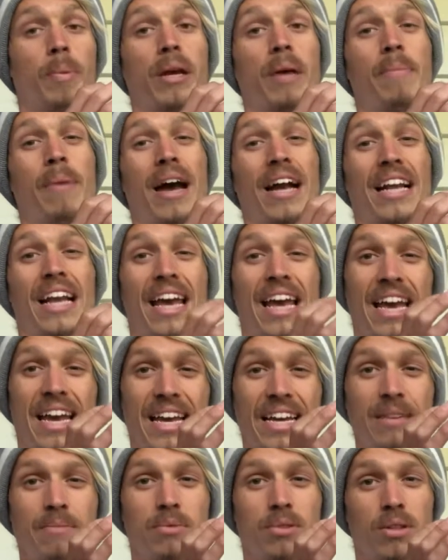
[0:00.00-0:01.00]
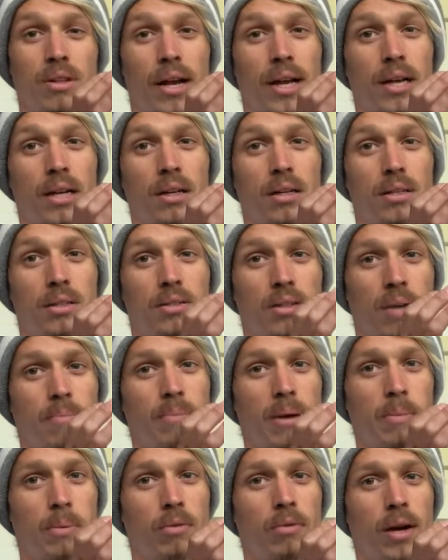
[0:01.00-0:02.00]
it back heaps like some
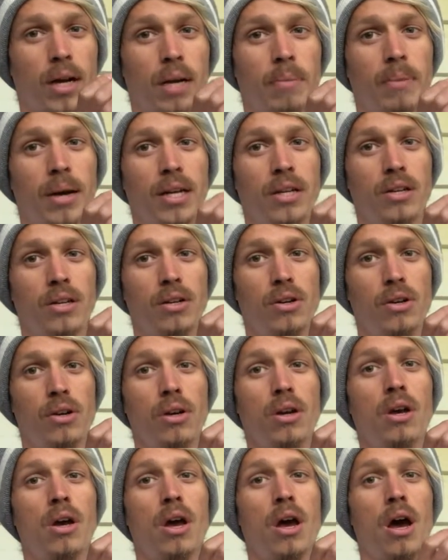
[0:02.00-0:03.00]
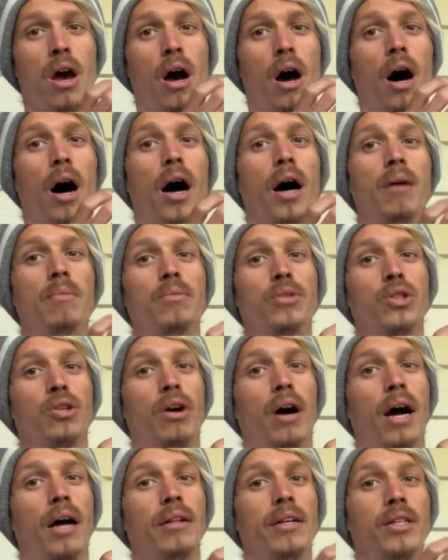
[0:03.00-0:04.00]
people recommend you do, I'm
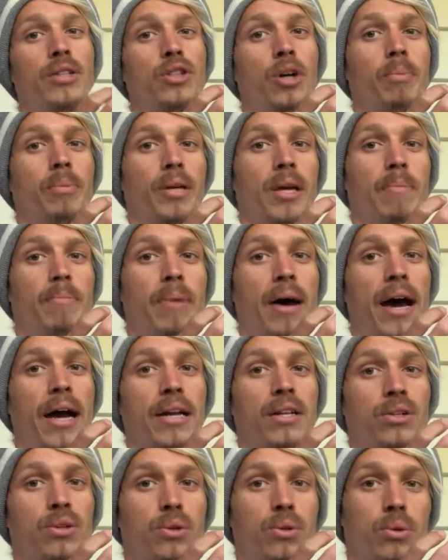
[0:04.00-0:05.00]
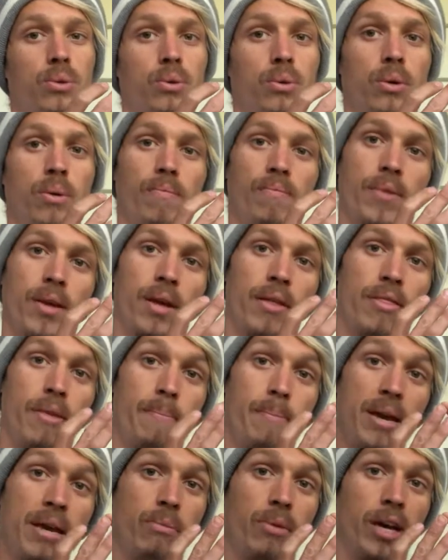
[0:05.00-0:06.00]
trialing dropping it back to the
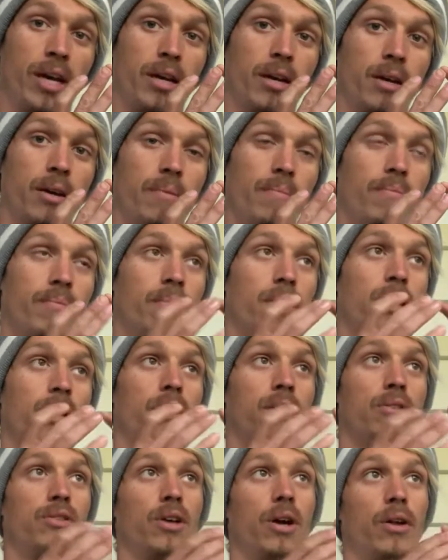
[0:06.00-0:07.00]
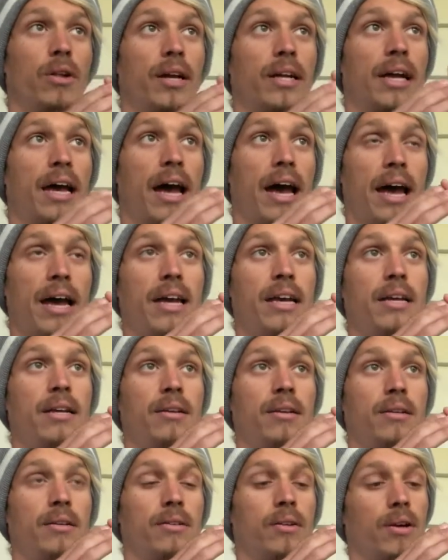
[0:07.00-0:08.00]
B week. So like A,
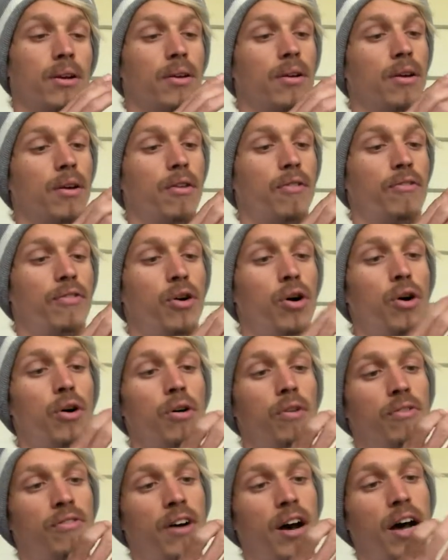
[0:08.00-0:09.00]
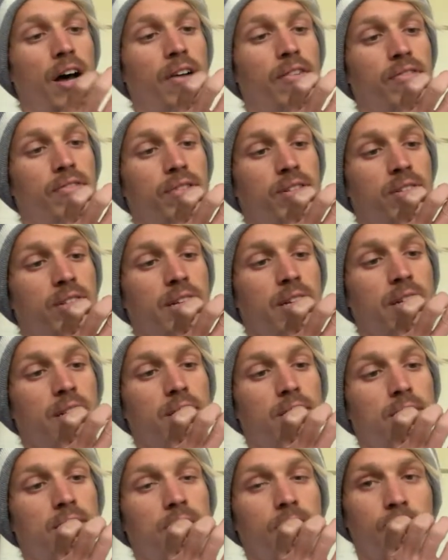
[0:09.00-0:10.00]
so 4, 5,
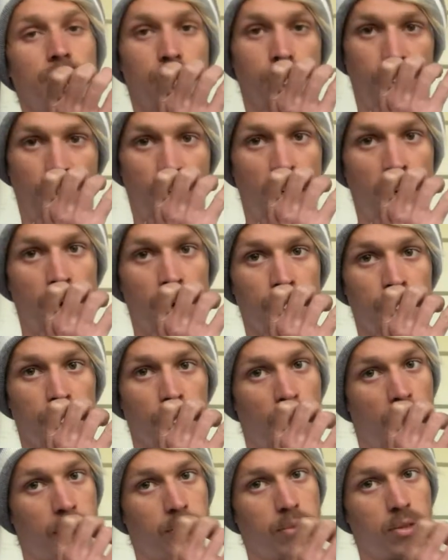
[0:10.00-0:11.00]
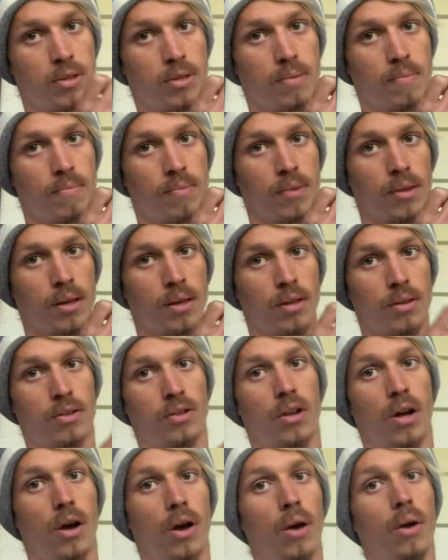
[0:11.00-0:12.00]
6, 5 reps.
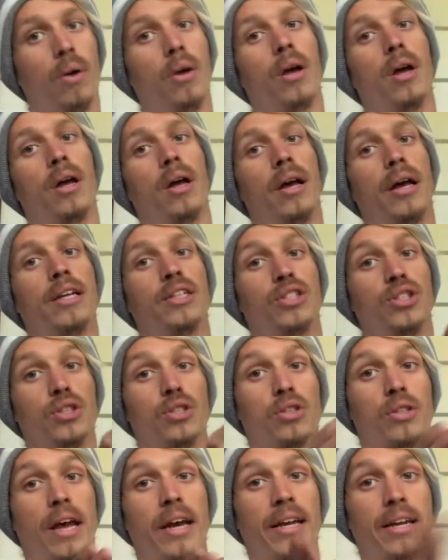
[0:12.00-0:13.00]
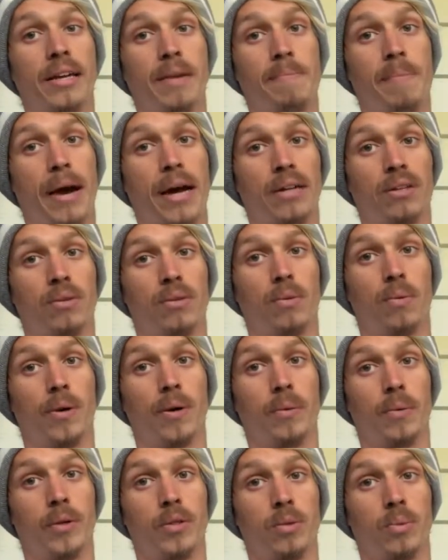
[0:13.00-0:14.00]
So it's just taking it back to what it
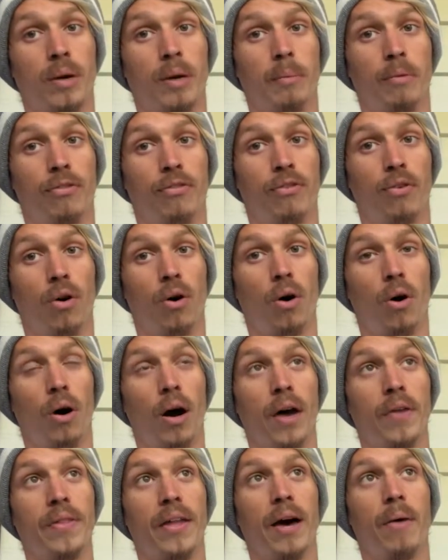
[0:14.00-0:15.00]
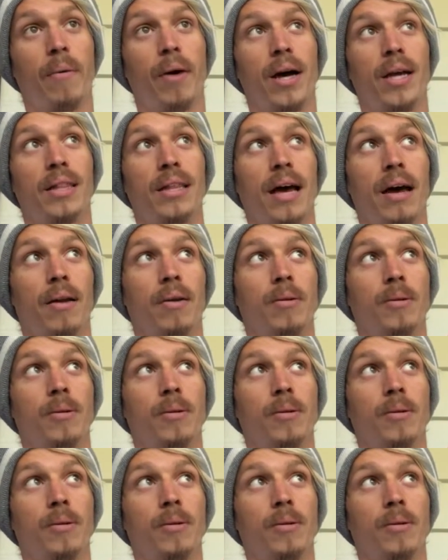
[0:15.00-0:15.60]
was the week before, and that way that